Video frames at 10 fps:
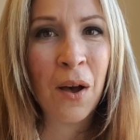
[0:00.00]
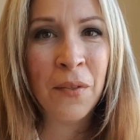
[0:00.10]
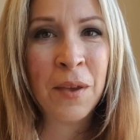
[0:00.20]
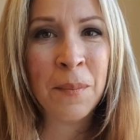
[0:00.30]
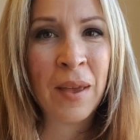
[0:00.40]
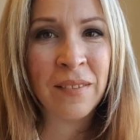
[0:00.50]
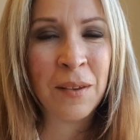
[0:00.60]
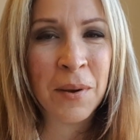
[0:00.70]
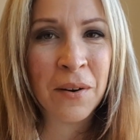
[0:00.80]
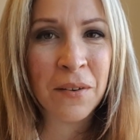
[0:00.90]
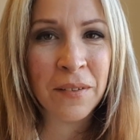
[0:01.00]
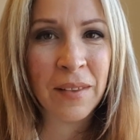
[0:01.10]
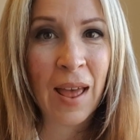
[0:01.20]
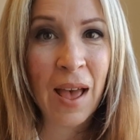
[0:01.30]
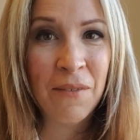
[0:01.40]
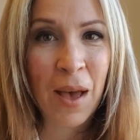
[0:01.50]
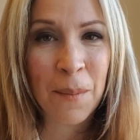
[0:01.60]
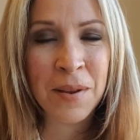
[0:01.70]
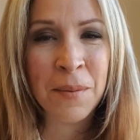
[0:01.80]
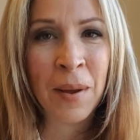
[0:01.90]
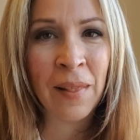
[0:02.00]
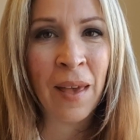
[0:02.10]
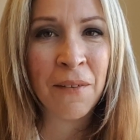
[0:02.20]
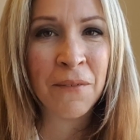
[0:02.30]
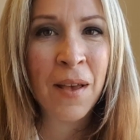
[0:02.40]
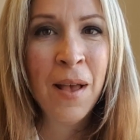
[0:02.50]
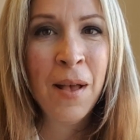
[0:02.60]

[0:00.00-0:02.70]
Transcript: all the amazing miracles that have happened in my life.